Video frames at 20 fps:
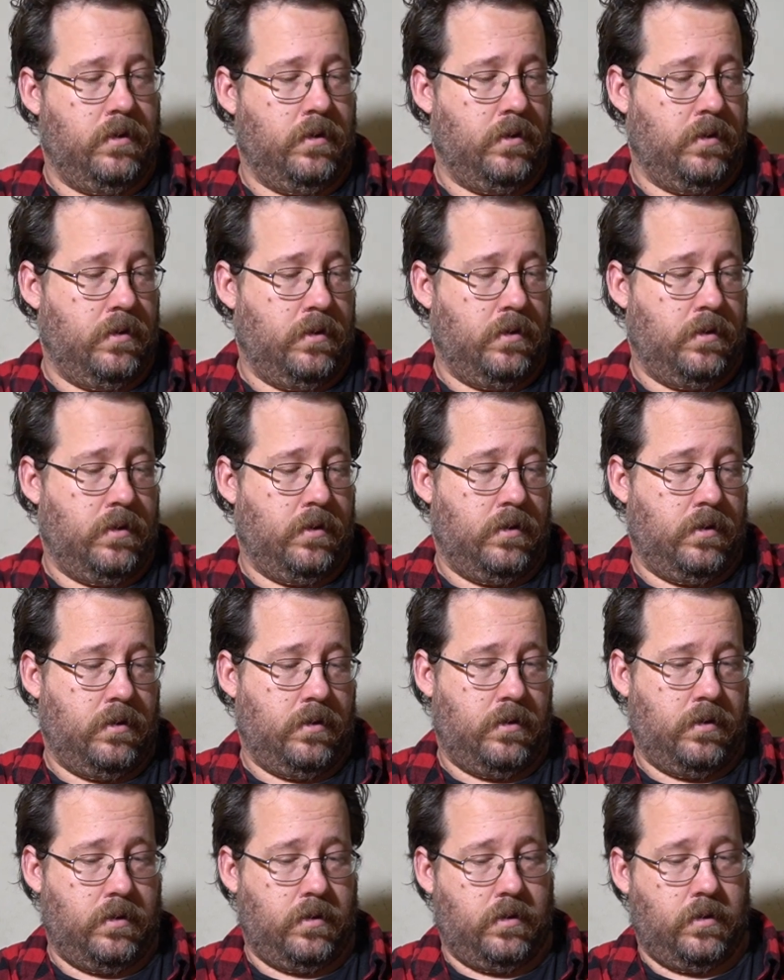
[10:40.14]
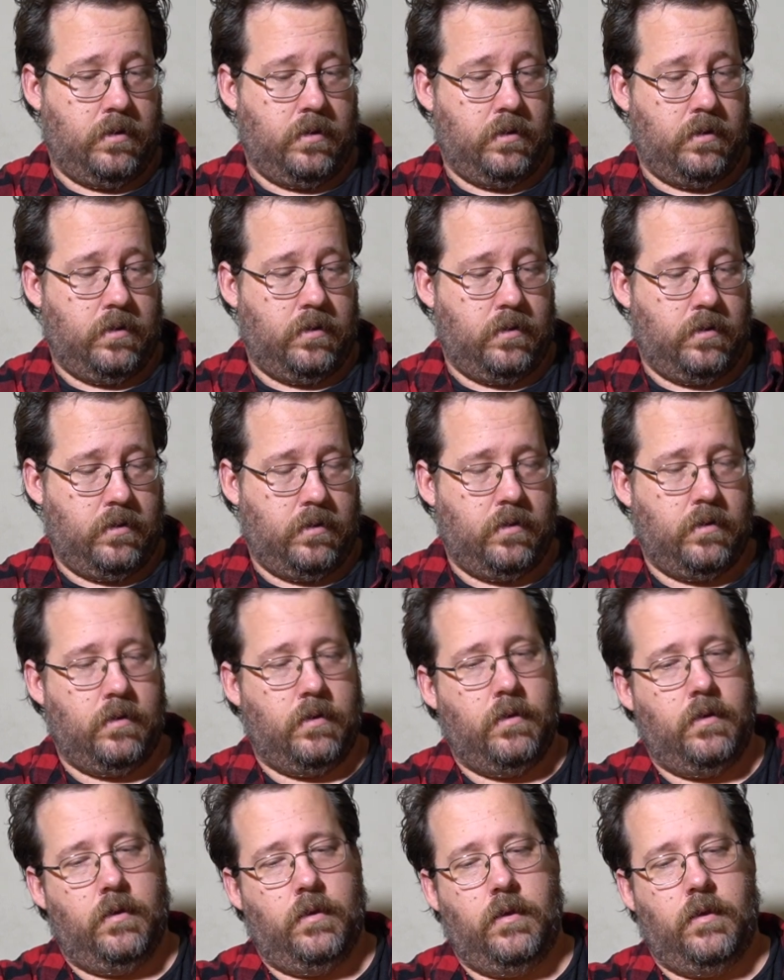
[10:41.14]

(silence)